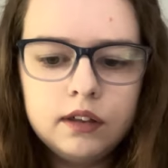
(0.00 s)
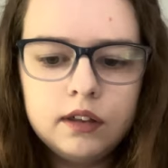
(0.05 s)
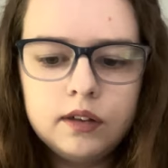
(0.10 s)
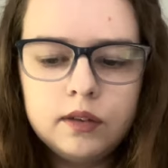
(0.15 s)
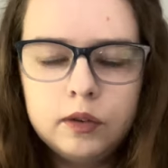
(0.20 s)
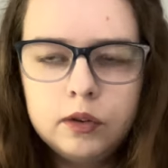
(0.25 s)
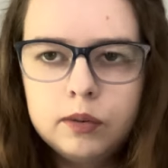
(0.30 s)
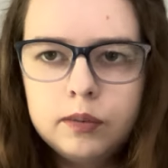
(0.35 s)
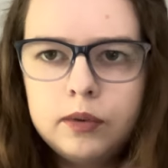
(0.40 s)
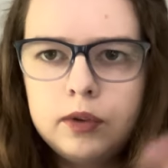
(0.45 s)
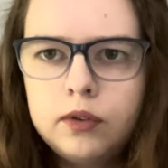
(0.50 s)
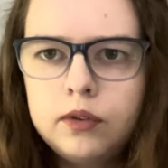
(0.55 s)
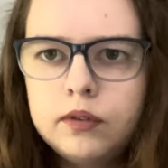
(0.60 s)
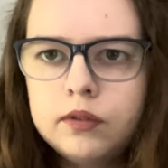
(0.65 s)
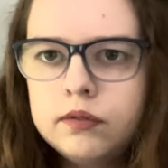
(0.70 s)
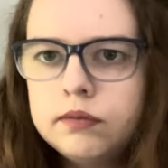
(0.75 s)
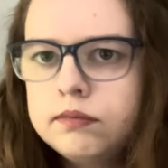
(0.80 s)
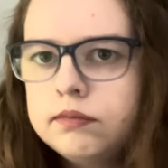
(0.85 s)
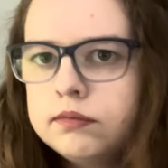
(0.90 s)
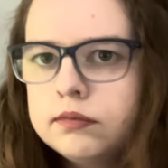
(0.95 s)
Normal
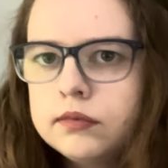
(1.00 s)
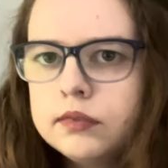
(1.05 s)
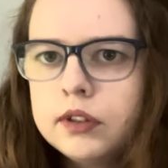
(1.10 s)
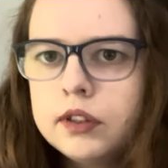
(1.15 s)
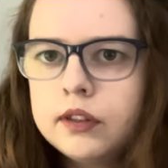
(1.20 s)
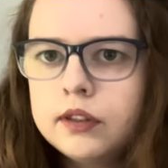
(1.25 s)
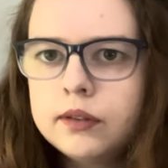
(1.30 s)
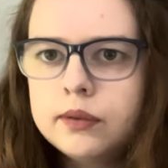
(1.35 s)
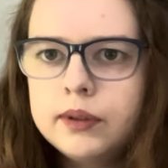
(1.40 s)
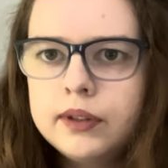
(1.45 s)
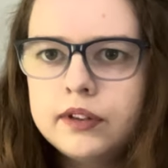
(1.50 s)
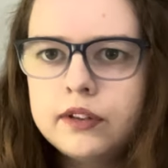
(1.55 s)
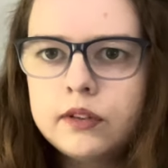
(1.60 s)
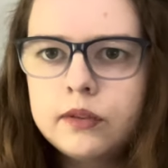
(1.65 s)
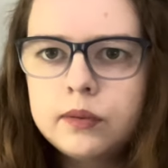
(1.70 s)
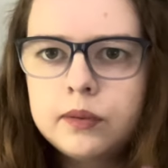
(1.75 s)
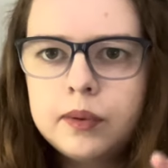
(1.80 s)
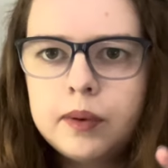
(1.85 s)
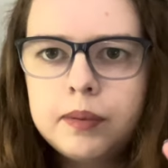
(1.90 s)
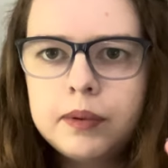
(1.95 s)
tweezers
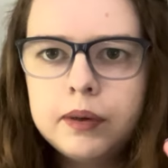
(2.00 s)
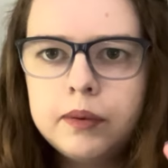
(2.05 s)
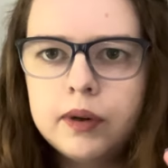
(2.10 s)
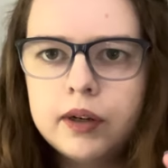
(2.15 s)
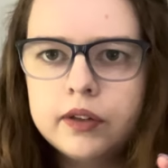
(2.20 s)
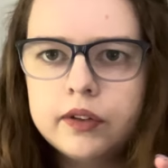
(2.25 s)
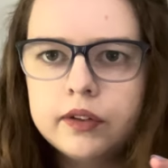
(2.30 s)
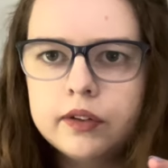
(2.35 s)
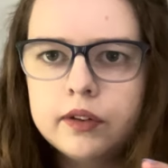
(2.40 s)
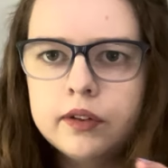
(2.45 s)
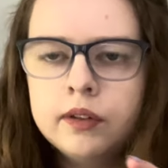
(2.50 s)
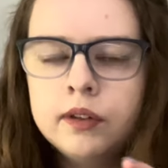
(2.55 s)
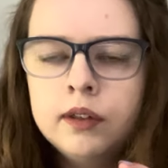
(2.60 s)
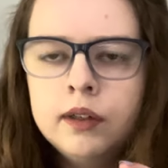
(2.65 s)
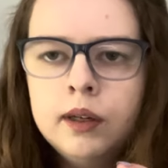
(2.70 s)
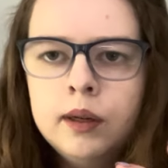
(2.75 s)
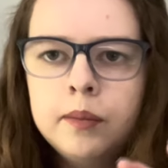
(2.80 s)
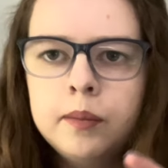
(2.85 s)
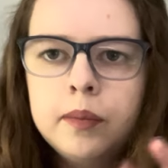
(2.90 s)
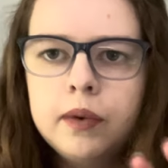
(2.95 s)
would probably work too,
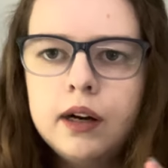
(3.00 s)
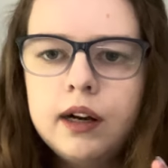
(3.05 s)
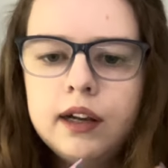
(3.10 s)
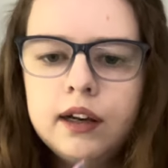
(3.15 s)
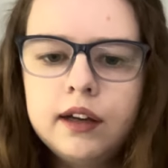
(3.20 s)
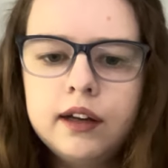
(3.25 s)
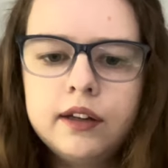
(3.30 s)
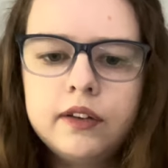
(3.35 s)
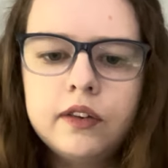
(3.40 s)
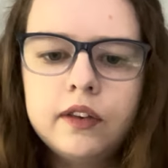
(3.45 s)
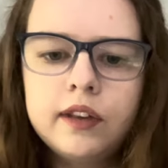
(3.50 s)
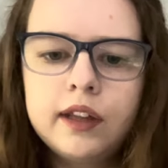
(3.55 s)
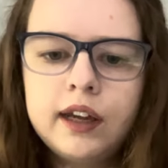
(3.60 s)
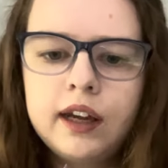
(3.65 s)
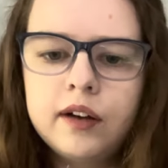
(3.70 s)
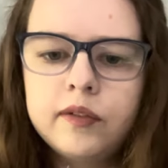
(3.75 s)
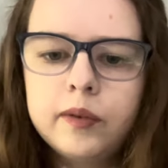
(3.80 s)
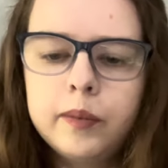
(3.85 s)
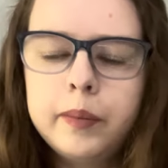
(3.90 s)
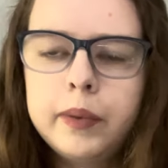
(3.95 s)
but I like that they
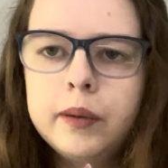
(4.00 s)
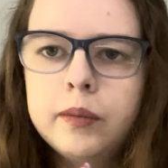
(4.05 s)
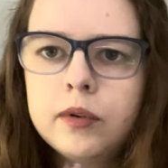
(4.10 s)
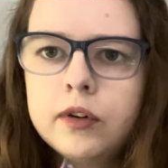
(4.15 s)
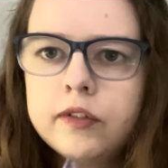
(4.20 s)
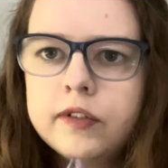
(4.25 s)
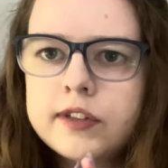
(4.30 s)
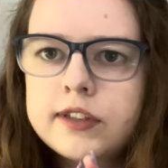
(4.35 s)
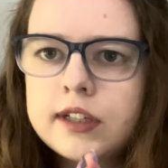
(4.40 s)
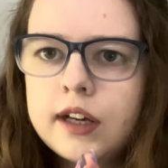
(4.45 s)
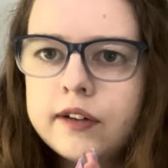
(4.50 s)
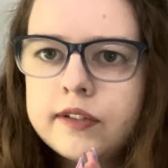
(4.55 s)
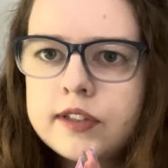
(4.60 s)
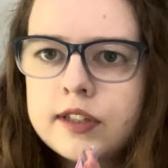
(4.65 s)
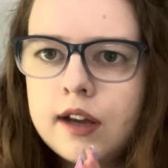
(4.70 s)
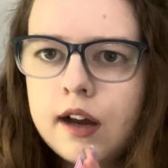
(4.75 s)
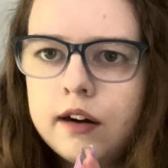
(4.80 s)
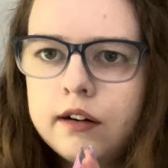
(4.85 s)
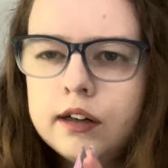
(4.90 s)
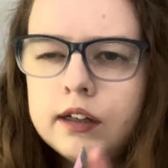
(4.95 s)
have a bit more of a surface
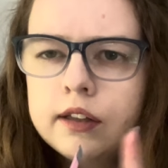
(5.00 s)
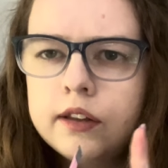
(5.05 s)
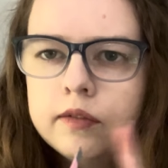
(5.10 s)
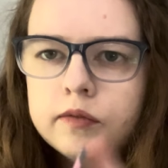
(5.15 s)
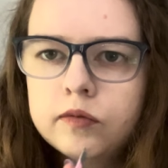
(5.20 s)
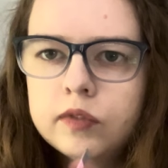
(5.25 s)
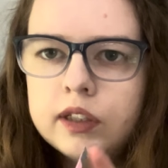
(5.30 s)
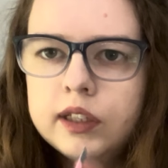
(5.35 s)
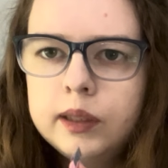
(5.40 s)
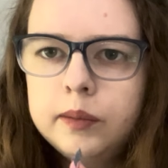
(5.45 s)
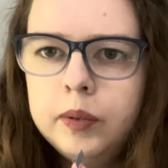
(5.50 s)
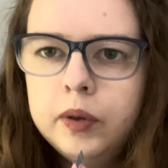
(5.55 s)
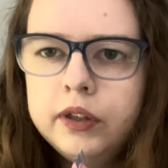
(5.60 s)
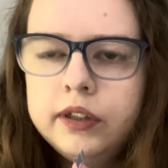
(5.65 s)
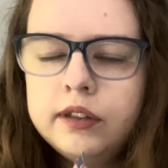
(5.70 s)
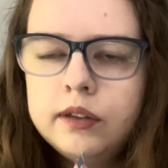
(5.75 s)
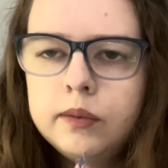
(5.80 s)
area than really pointed